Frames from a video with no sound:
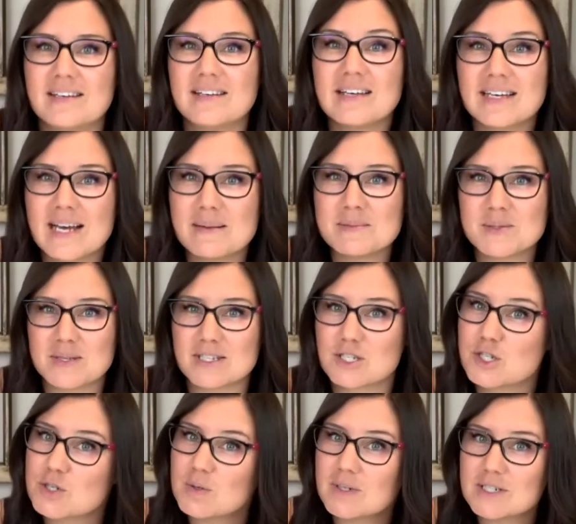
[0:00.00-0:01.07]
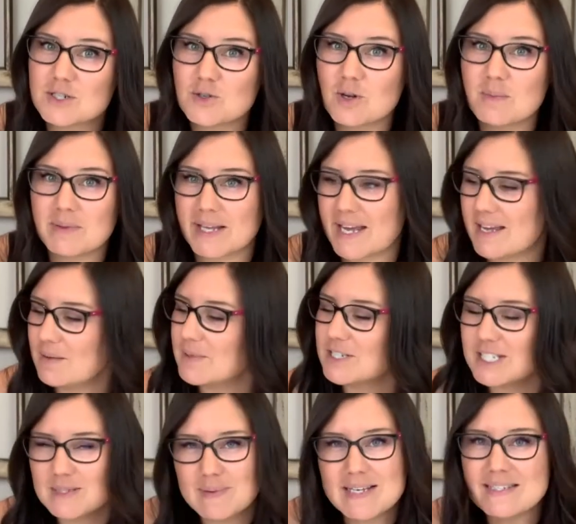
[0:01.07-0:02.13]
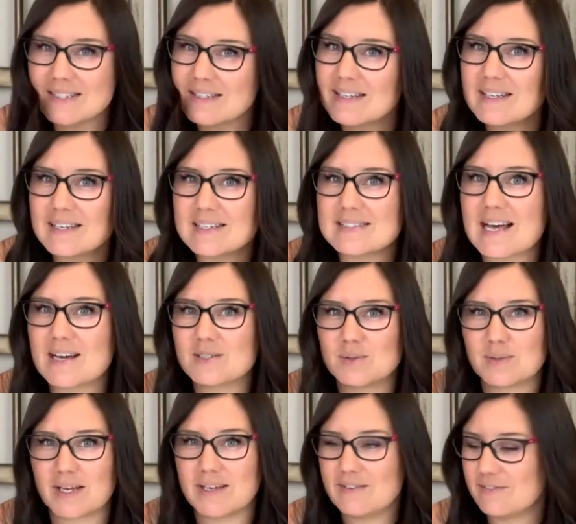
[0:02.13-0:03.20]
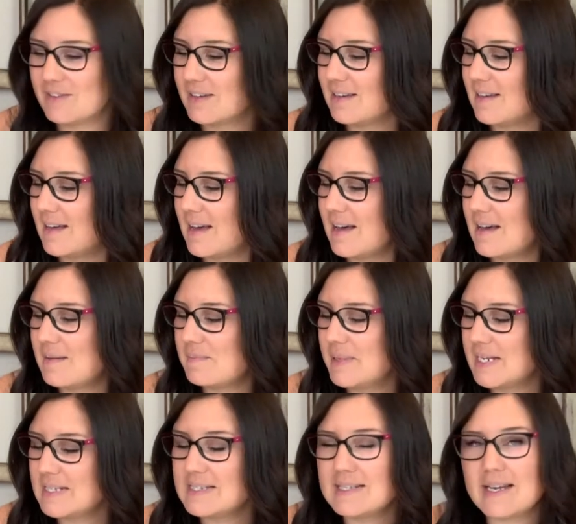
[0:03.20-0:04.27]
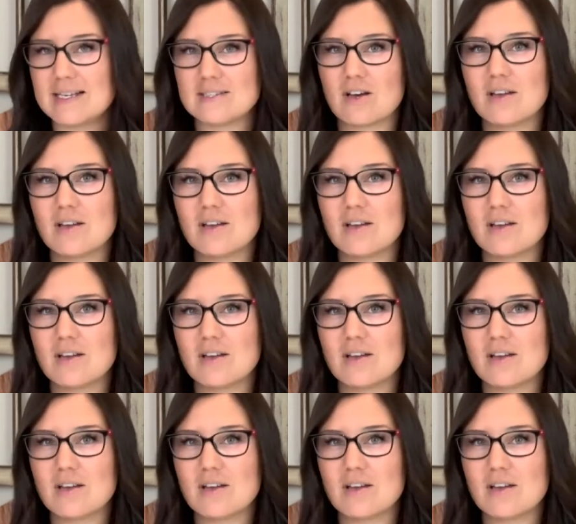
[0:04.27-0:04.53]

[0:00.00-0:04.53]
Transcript: It comes with a true control blade, which is basically an X-Acto knife, but it's nice.